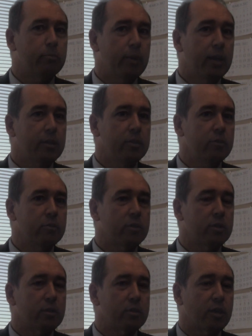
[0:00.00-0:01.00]
mainly using
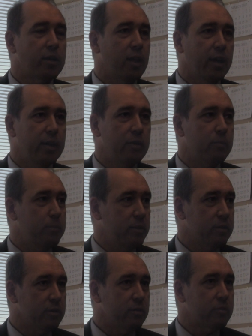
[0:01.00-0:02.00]
sunlight and
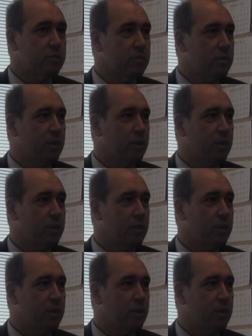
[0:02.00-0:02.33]
mirrors